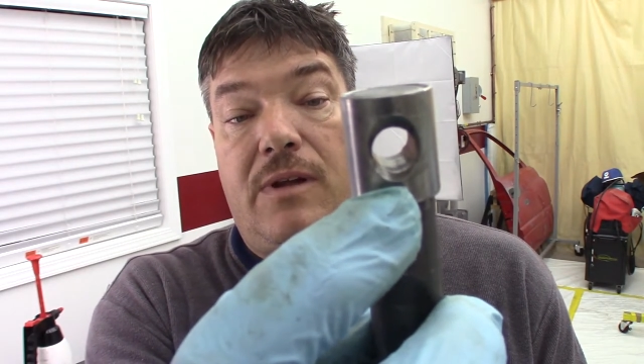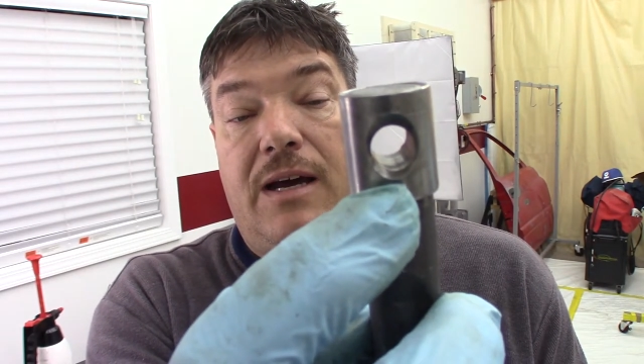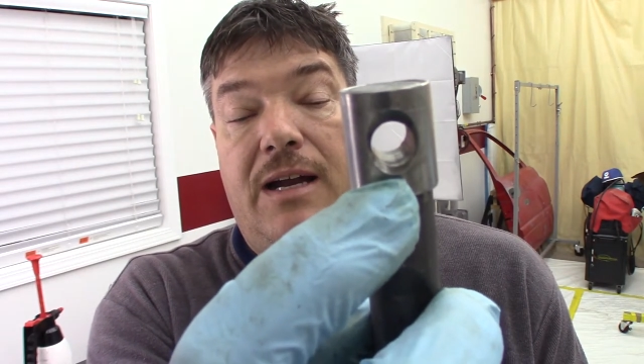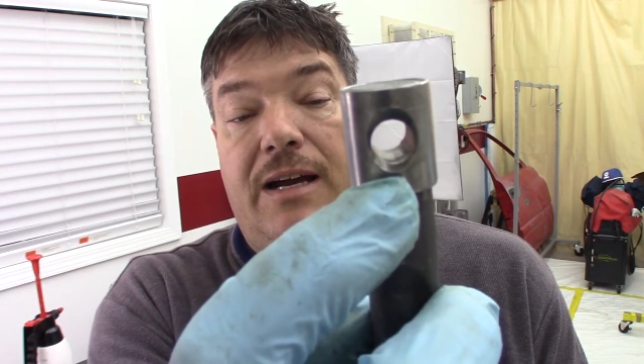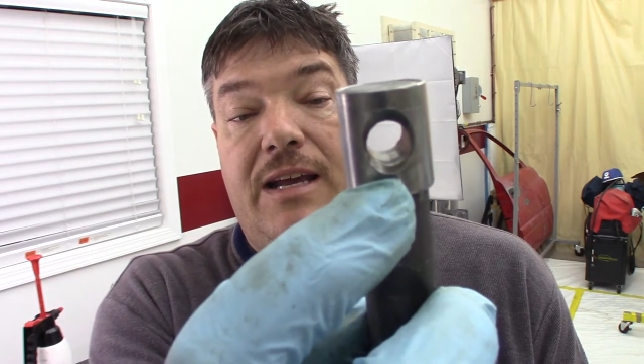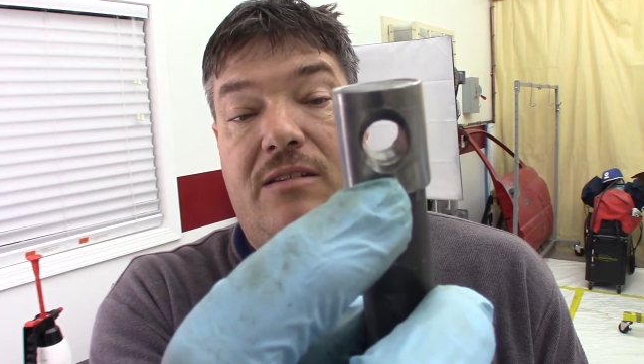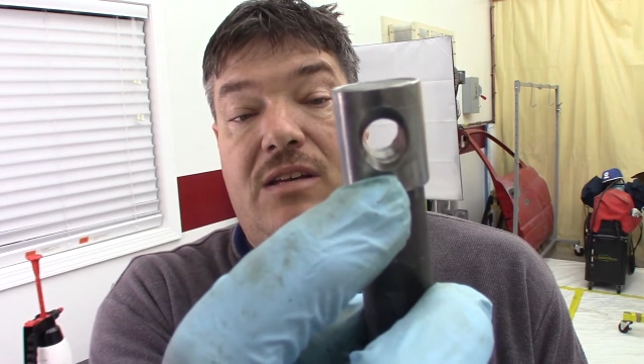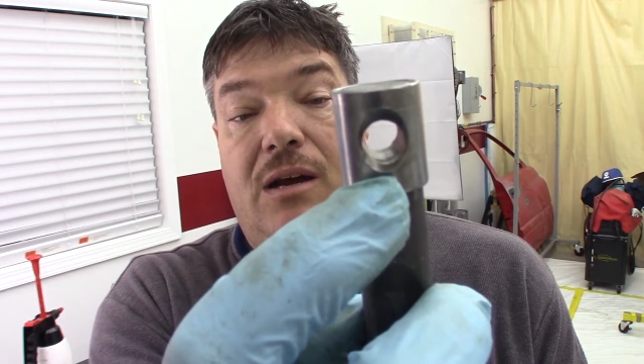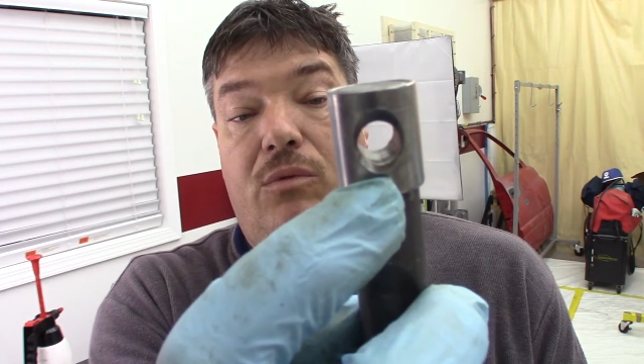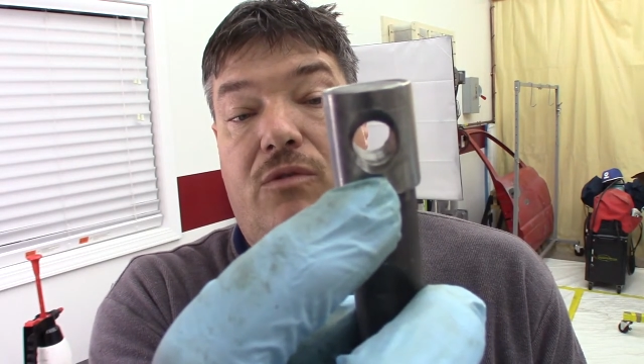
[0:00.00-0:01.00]
and I guess
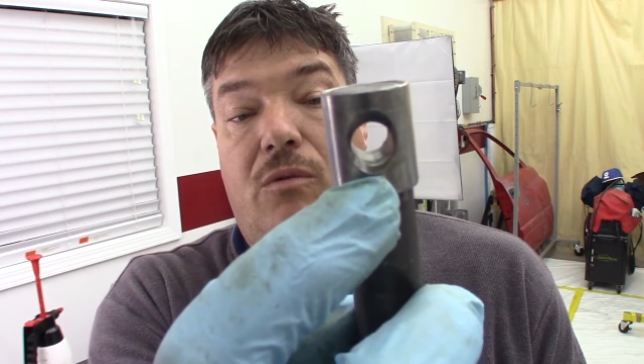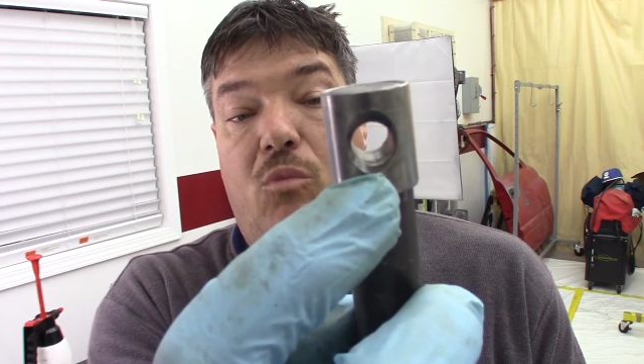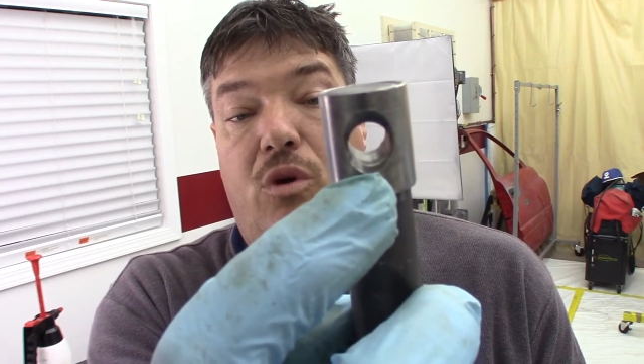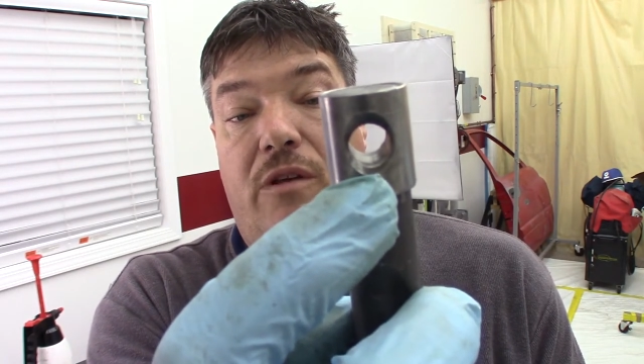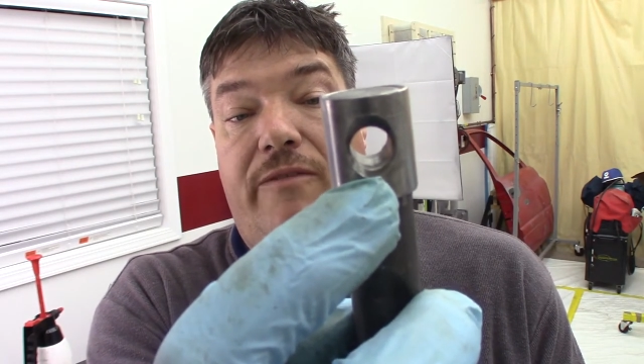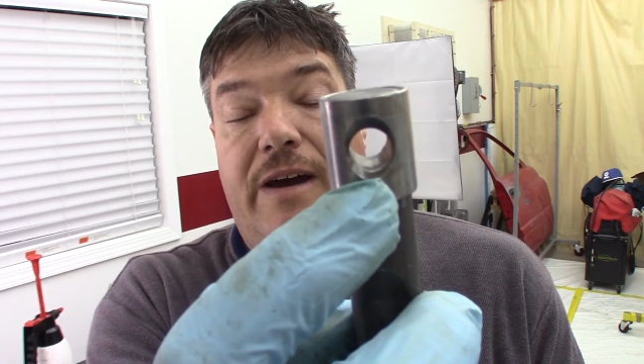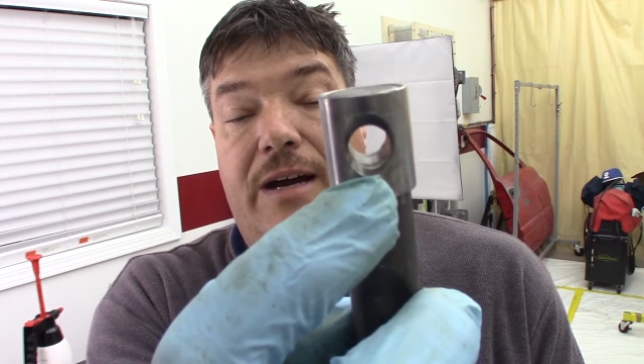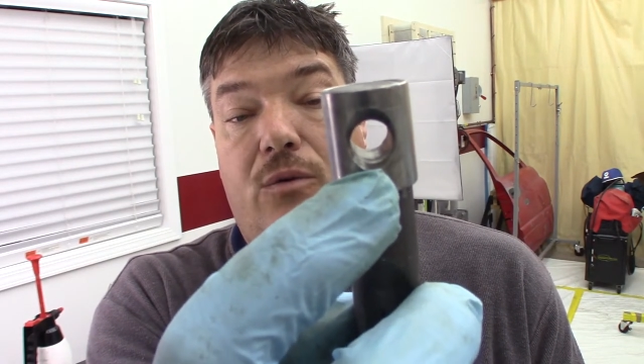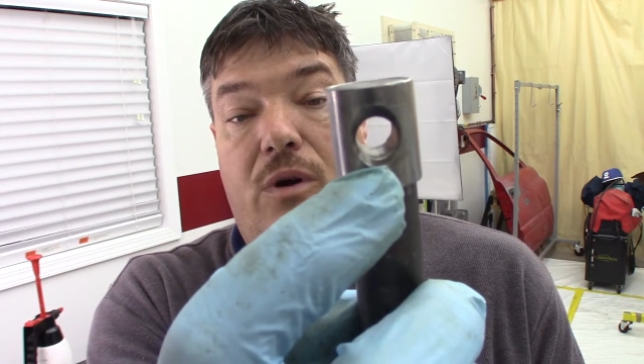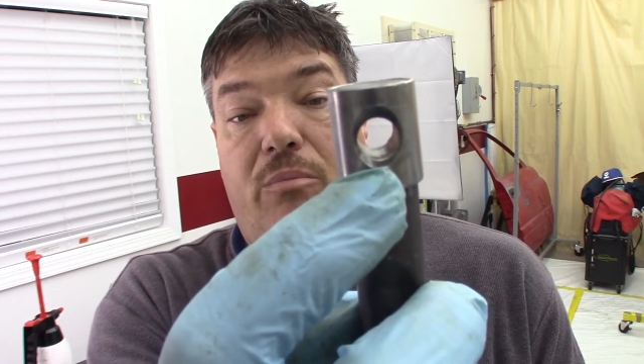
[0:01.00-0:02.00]
that was from where the
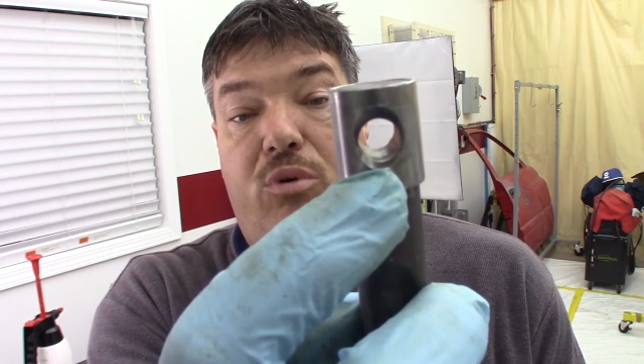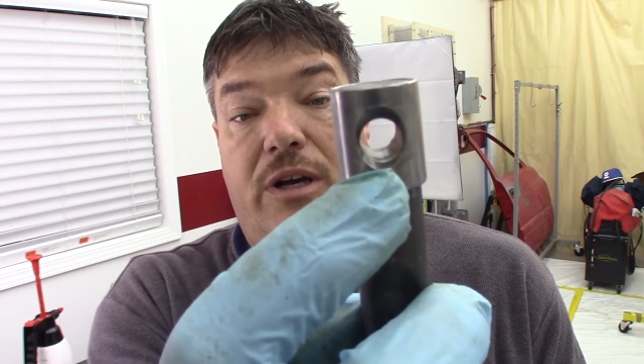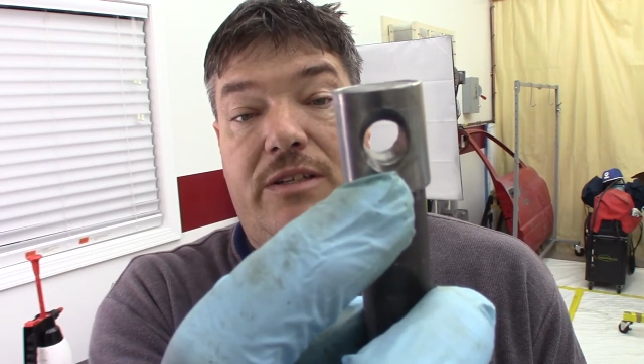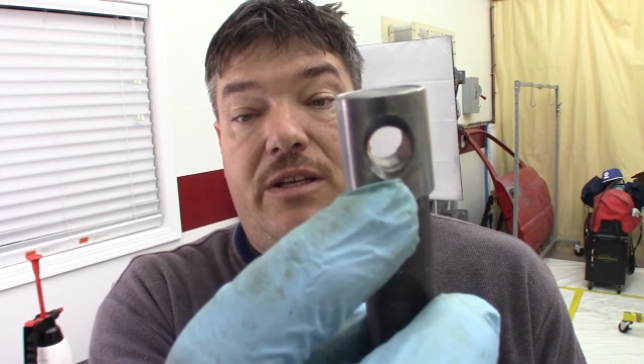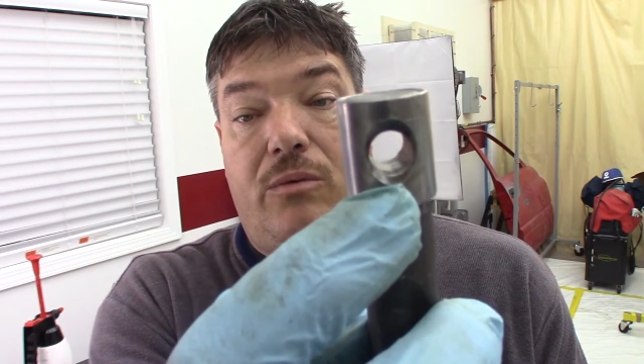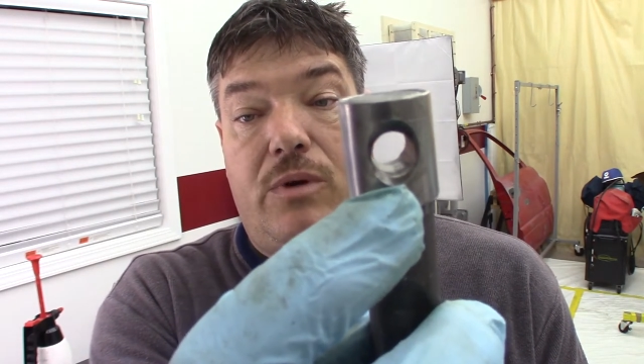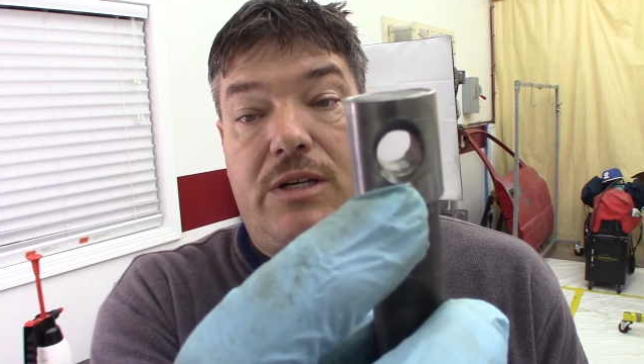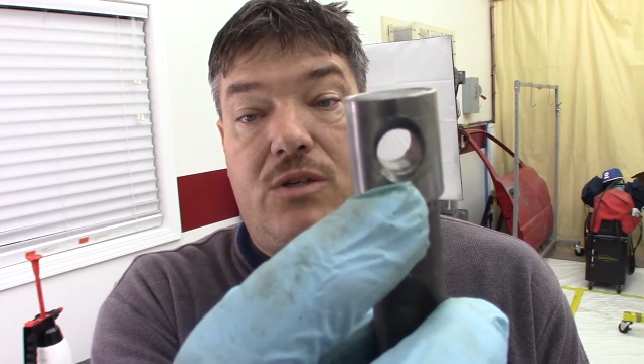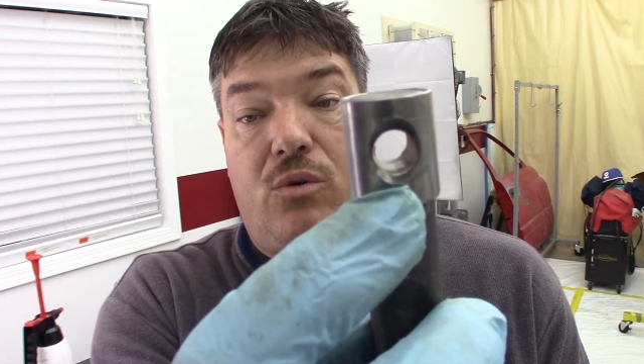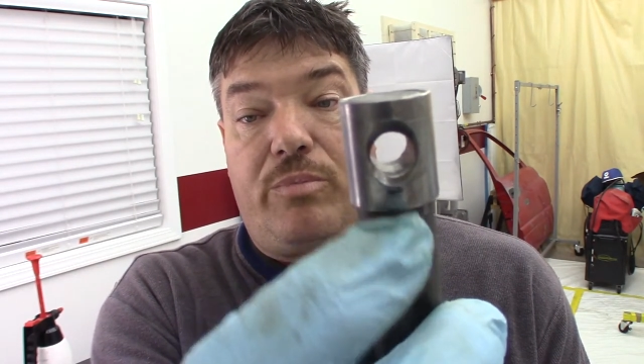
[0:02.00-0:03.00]
factory pressed the
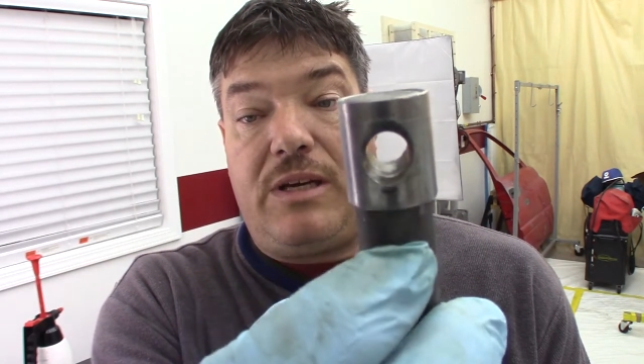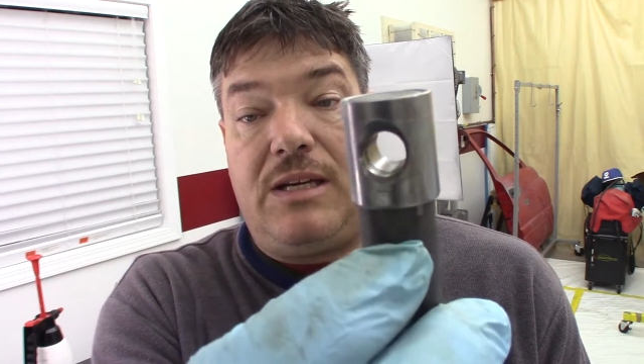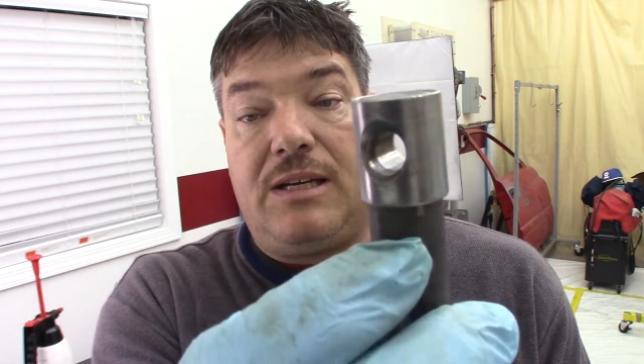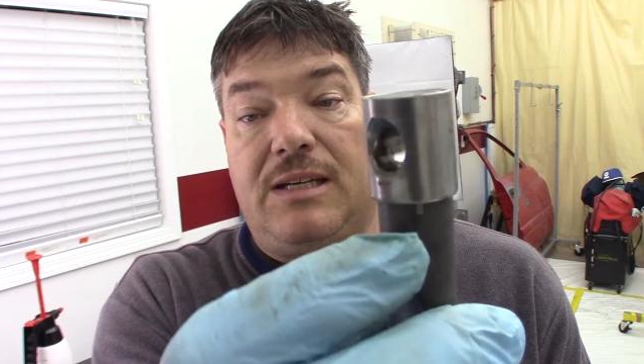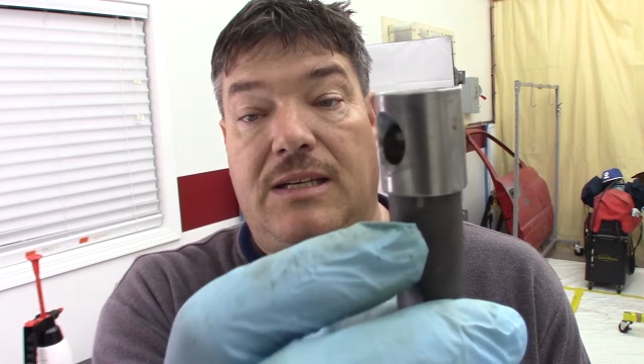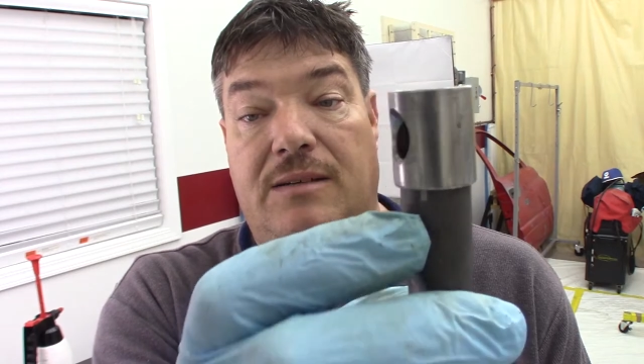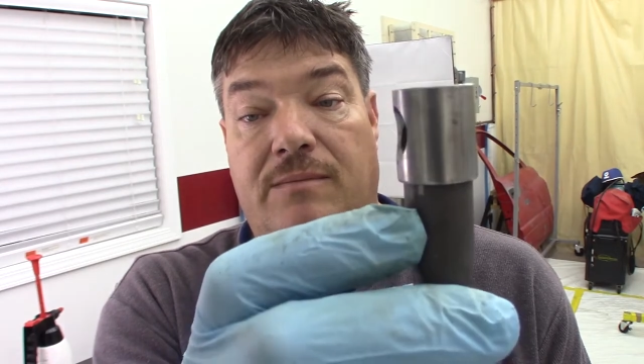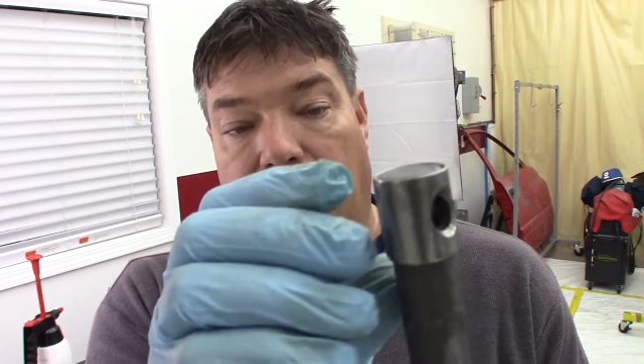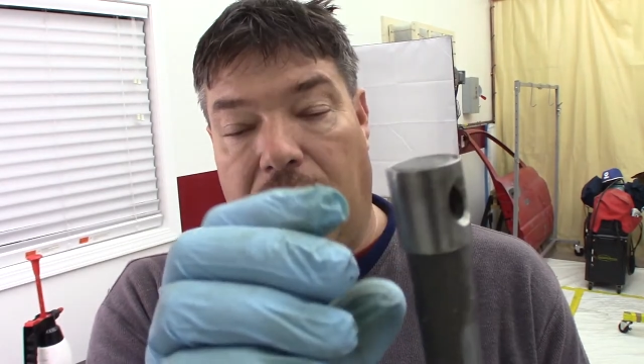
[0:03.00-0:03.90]
original pin in.